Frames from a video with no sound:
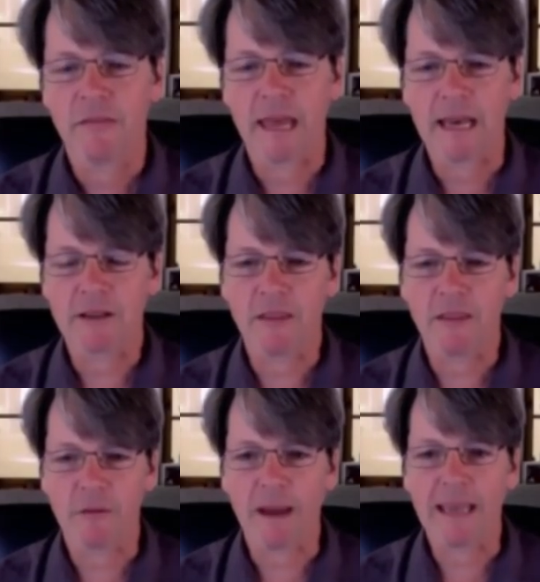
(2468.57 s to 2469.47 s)
that it's
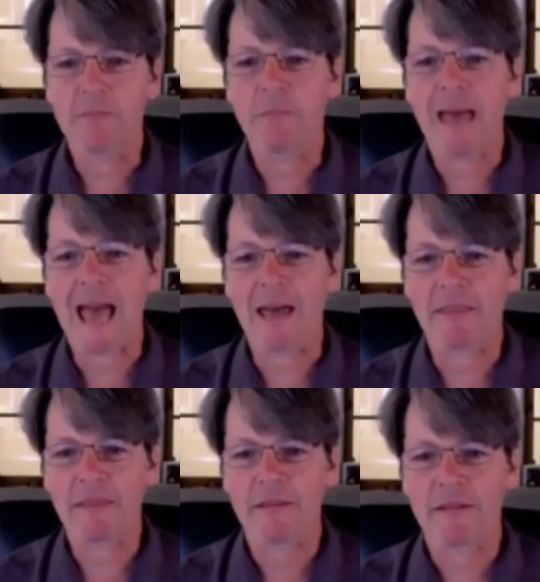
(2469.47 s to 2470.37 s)
on the right
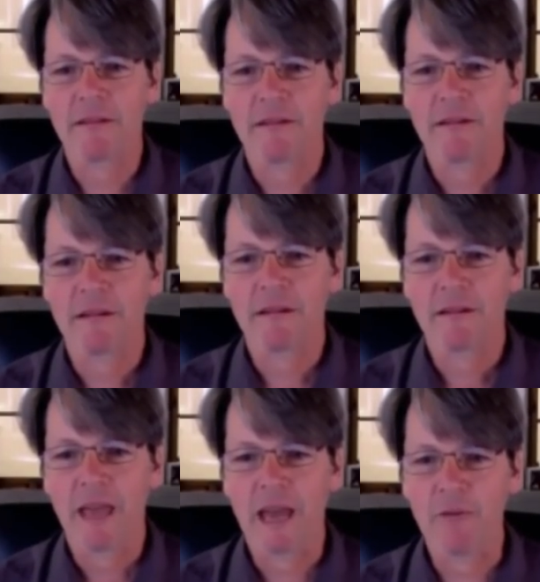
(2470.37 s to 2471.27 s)
path
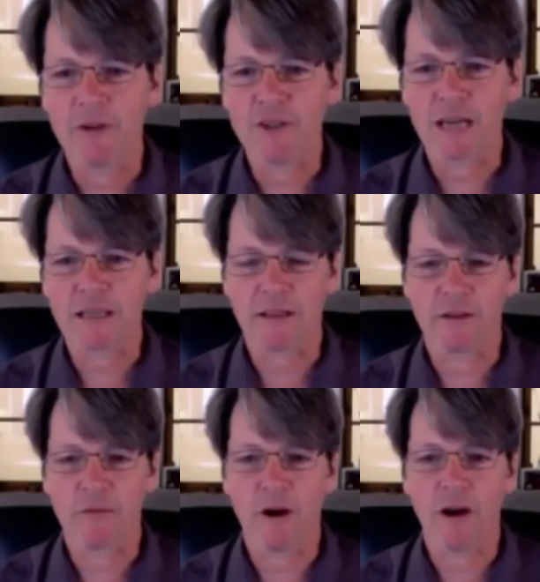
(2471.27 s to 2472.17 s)
and
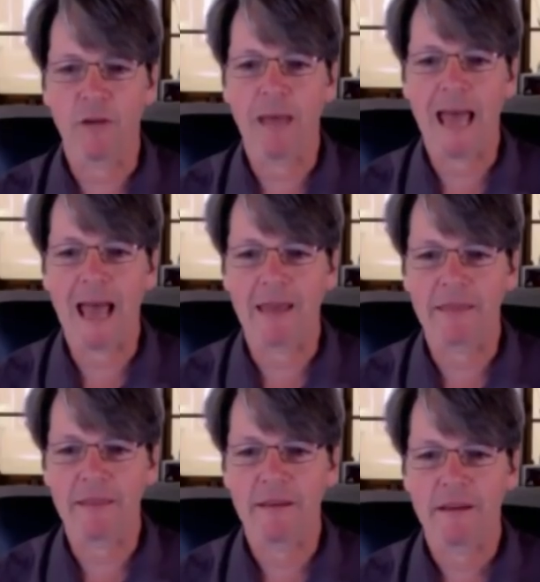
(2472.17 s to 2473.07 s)
rejecting the wrong
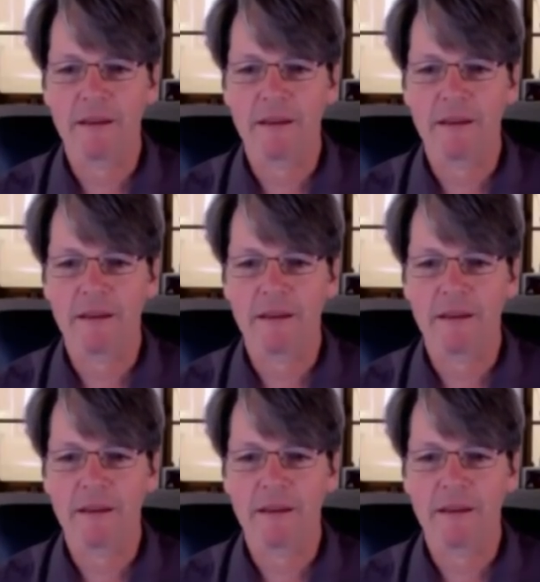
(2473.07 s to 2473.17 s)
path,